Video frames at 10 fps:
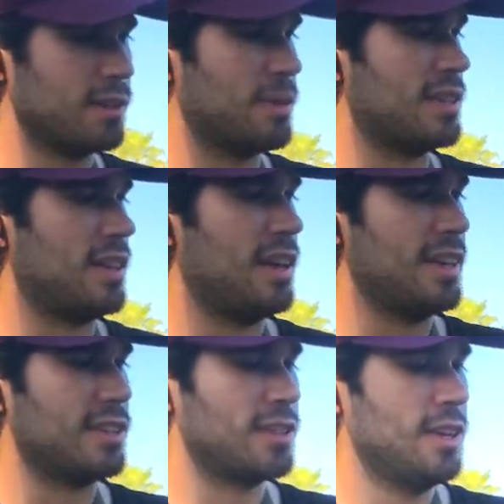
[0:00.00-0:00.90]
It weighs a lot
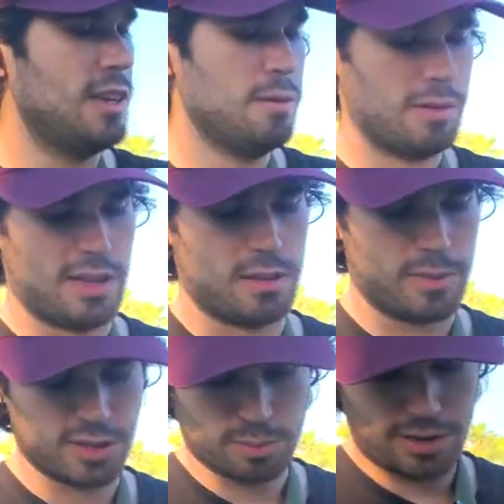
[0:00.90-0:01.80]
less without the
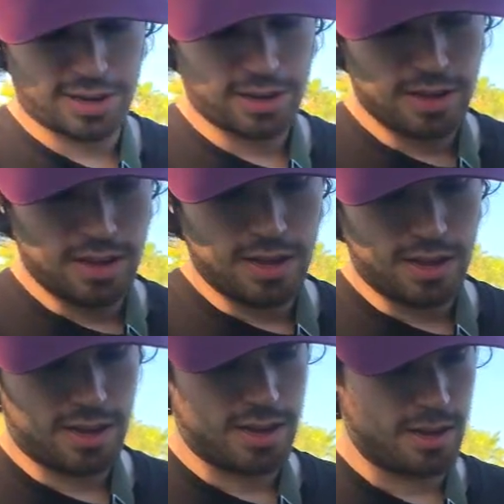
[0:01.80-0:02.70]
muzzle brake.
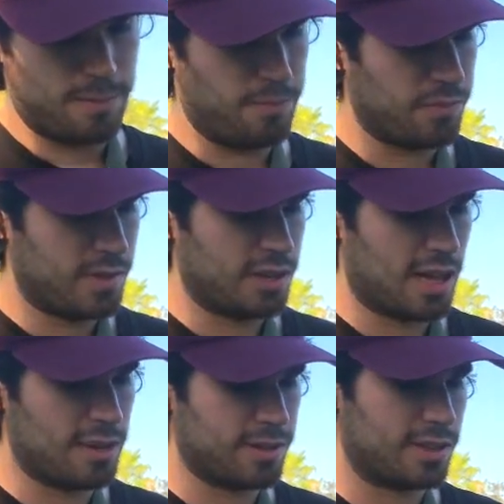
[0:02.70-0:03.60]
Um, the
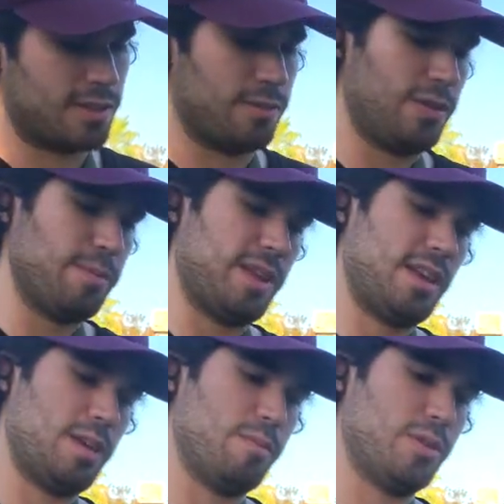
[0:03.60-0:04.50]
tolerances and
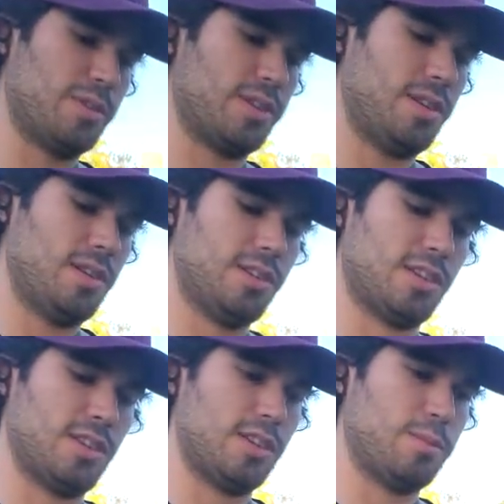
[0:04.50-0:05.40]
fitment, it moves
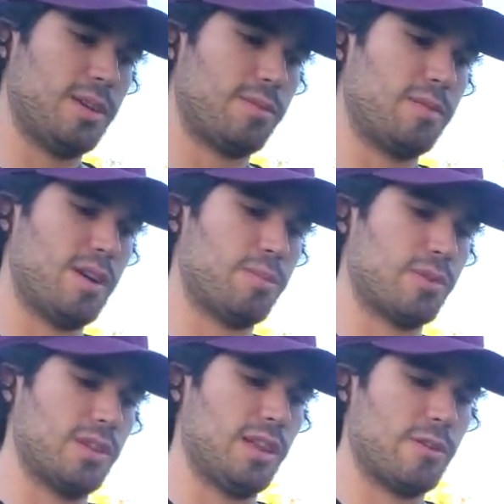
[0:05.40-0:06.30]
just a little bit from the upper
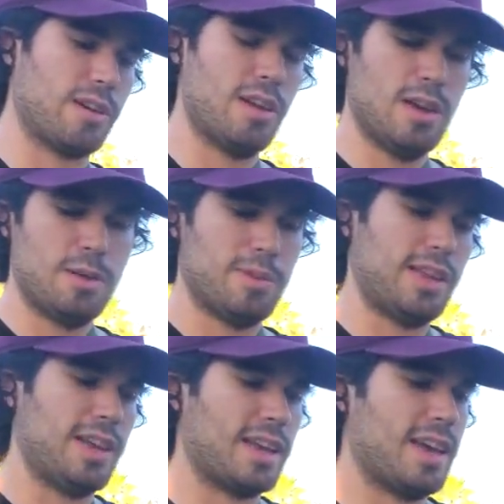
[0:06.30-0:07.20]
and the lower. But
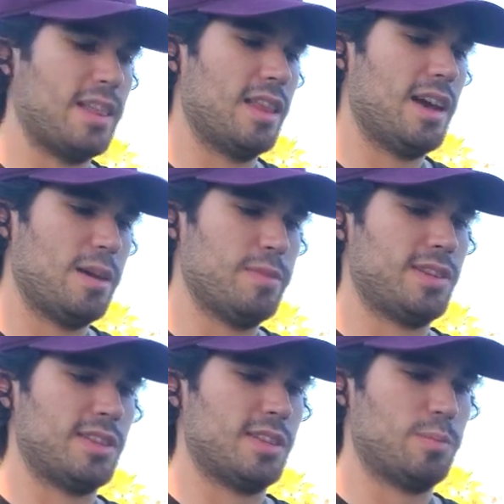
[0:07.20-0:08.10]
then again, I'm
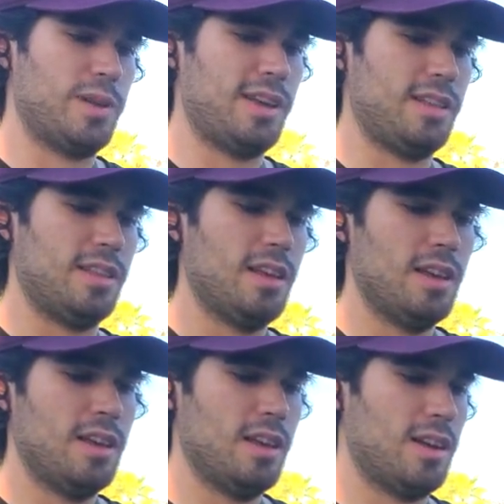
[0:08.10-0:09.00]
missing this pin,
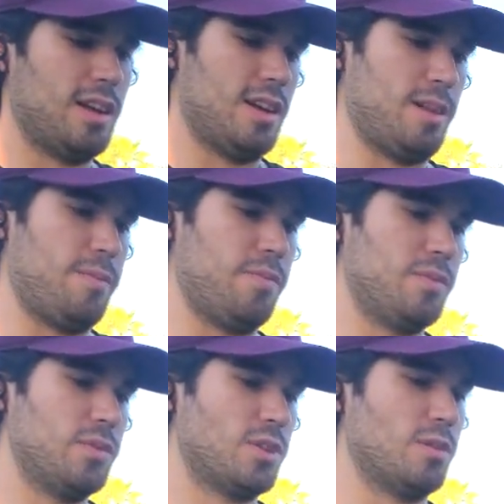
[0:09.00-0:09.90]
um,
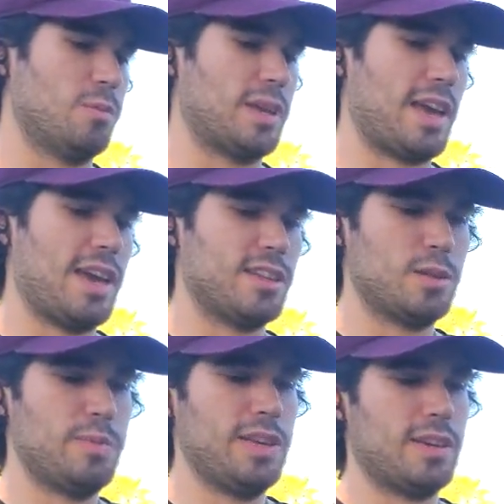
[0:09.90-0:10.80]
so we can't
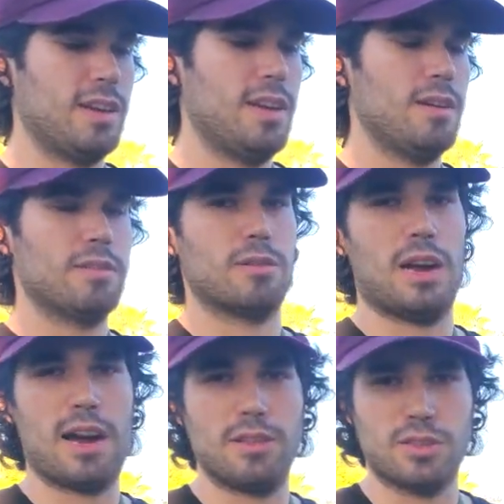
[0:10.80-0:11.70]
speak for
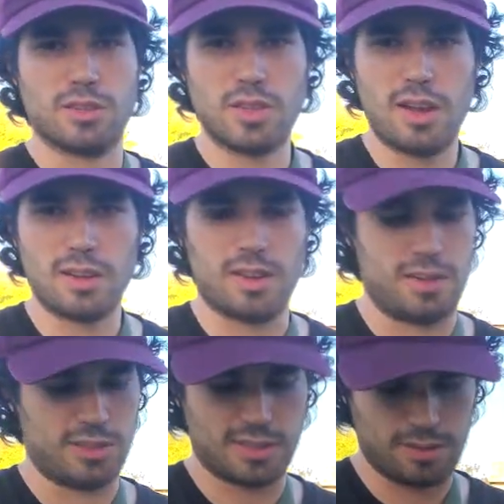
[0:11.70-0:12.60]
how the stock
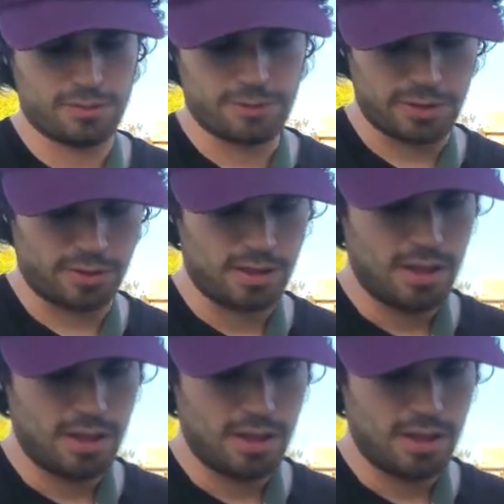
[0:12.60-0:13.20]
gun is going to feel.